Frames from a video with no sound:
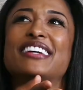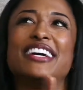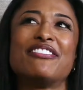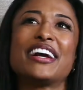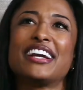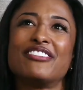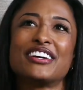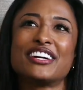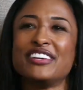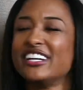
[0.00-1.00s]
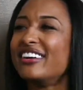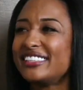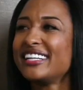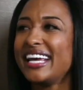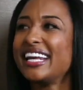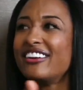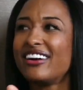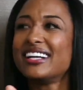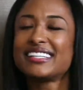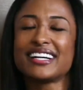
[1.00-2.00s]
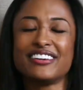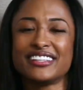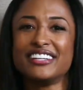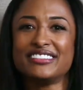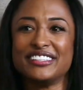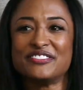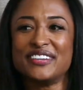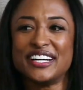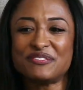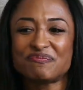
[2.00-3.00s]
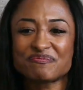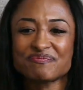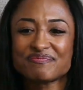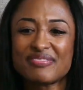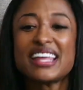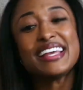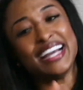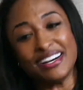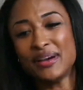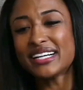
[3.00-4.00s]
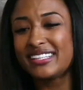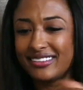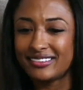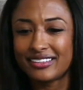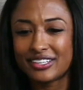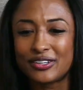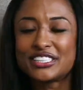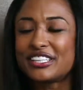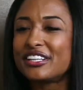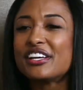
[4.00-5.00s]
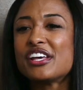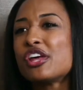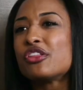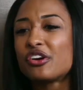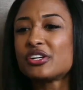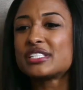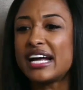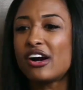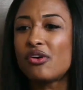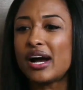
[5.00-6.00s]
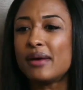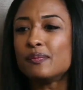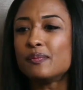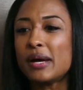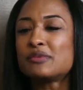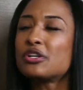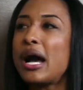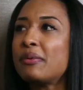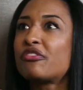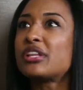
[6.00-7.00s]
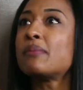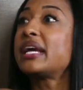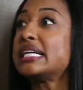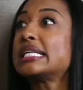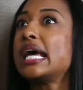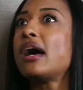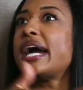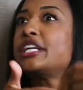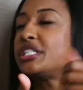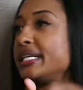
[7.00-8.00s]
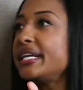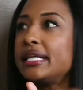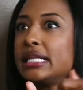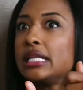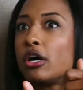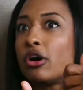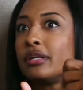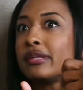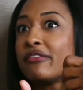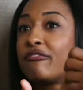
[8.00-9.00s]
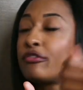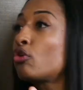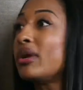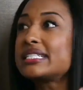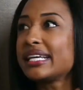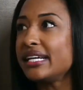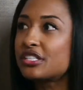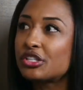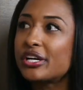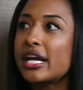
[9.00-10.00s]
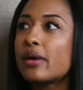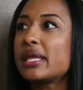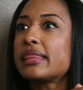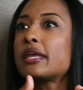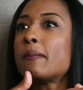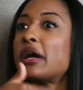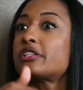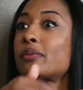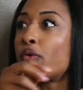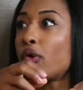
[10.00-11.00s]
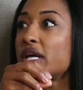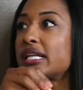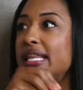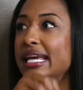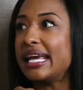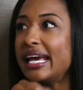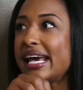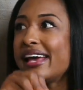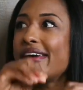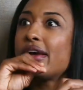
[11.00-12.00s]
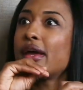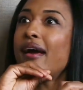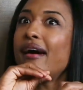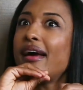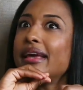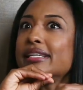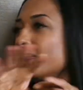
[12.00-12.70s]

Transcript: to, if I could ever compete in Russia again in wrestling, I would love to. But yeah, back to the question. The girls now, I'm so happy for them, because I just see it on like Flow Wrestling Instagram, and the amount of support that they get is